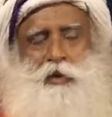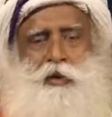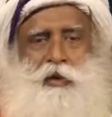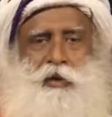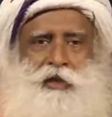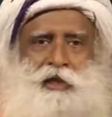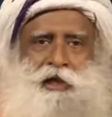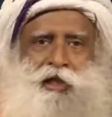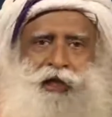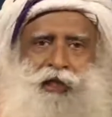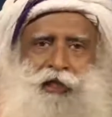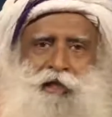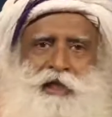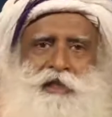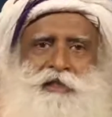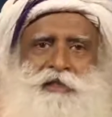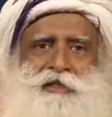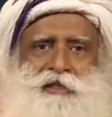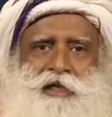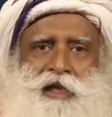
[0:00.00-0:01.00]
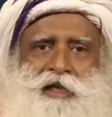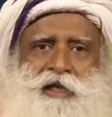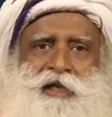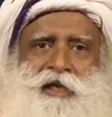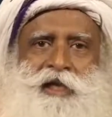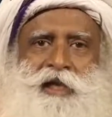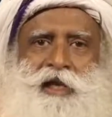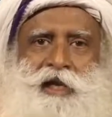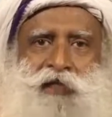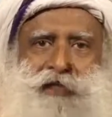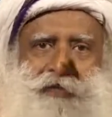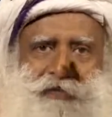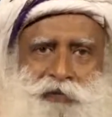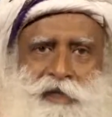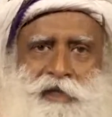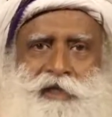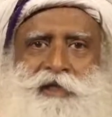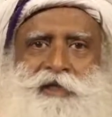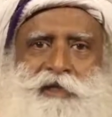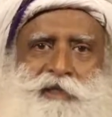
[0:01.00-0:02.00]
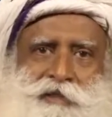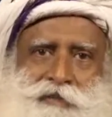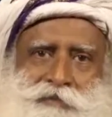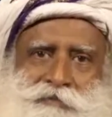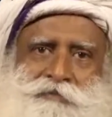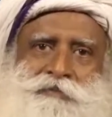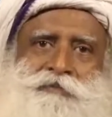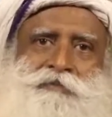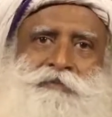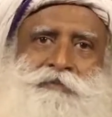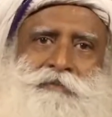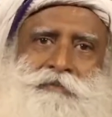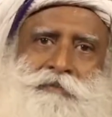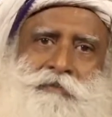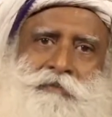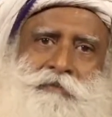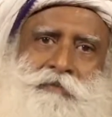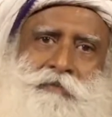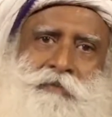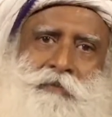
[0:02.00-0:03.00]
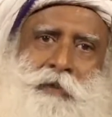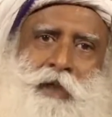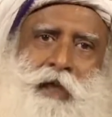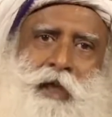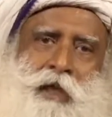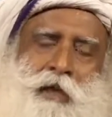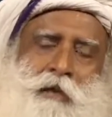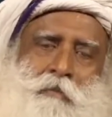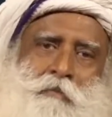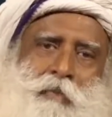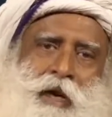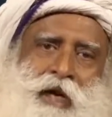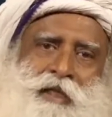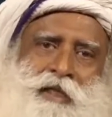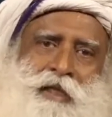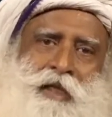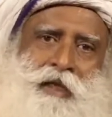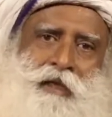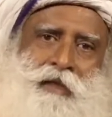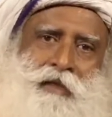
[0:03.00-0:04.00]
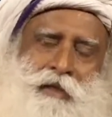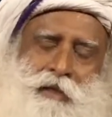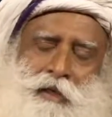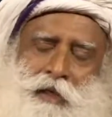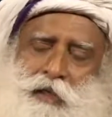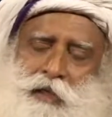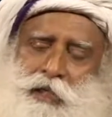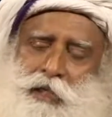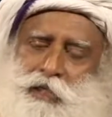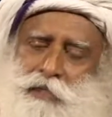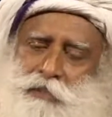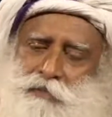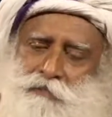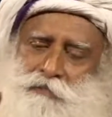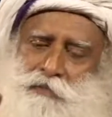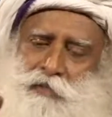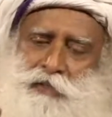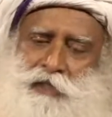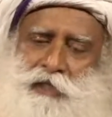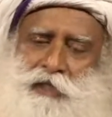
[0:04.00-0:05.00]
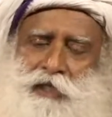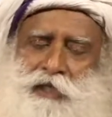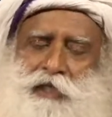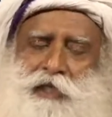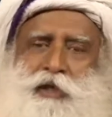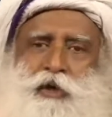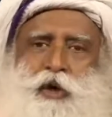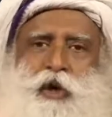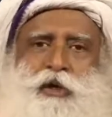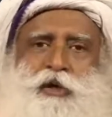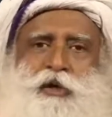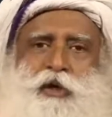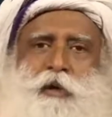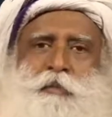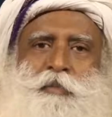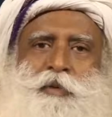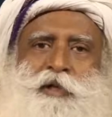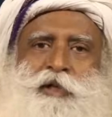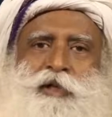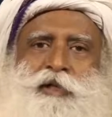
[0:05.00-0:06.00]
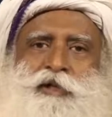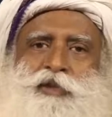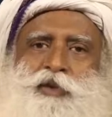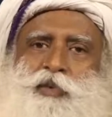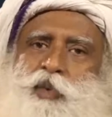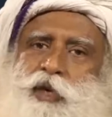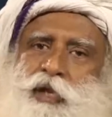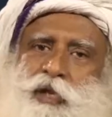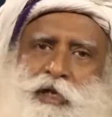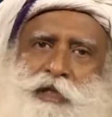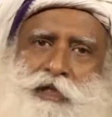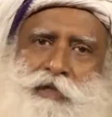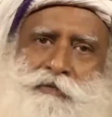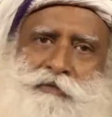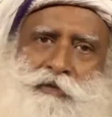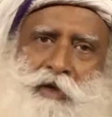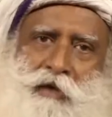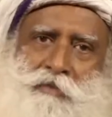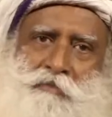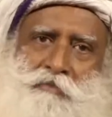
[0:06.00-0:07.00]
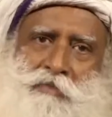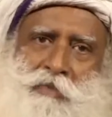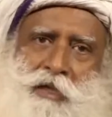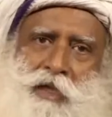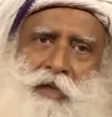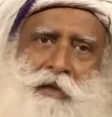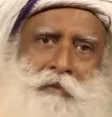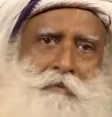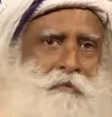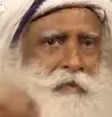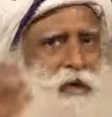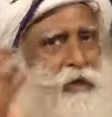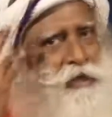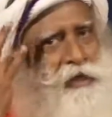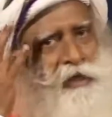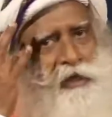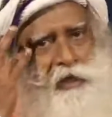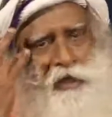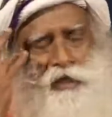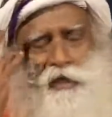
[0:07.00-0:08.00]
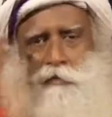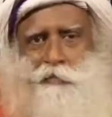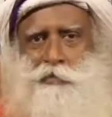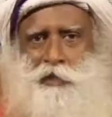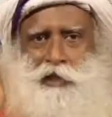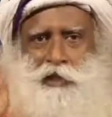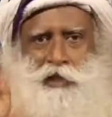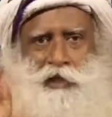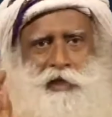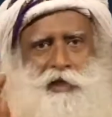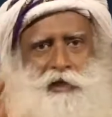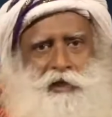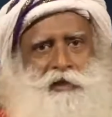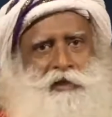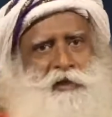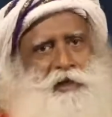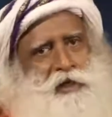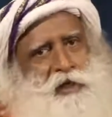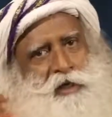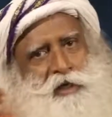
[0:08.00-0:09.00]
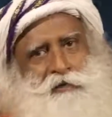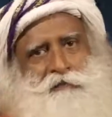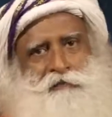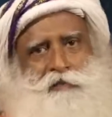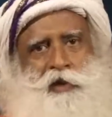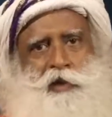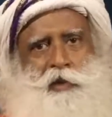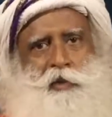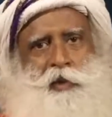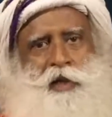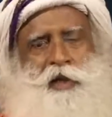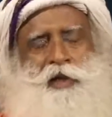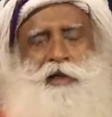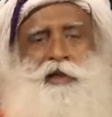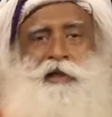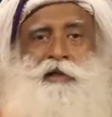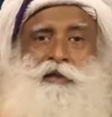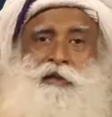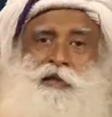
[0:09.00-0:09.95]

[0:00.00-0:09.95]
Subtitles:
Only in 10th standard he gets filtered. By then, he is physically not competent to work in the farm, mentally completely in a different way. He